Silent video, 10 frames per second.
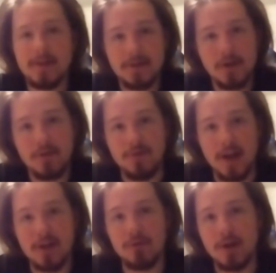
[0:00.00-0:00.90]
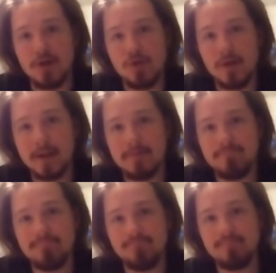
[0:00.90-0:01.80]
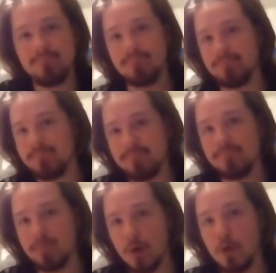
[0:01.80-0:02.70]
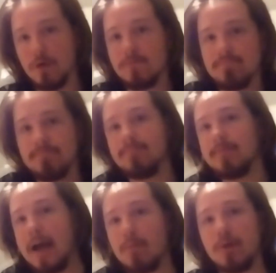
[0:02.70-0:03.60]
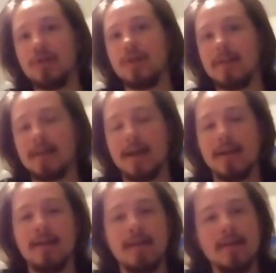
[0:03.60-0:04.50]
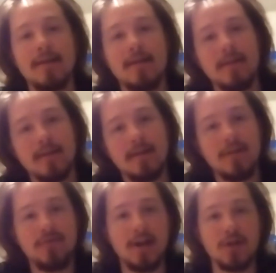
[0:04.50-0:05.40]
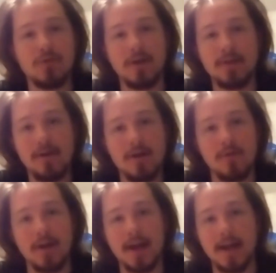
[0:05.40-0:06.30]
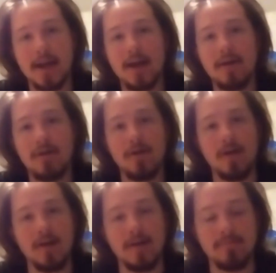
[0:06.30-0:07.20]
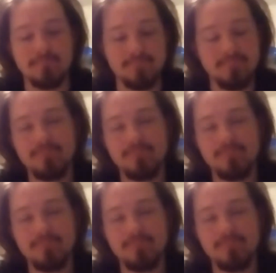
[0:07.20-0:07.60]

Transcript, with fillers: So if you guys want to join, cool. I appreciate that. If you guys want to talk, want to hang out, um,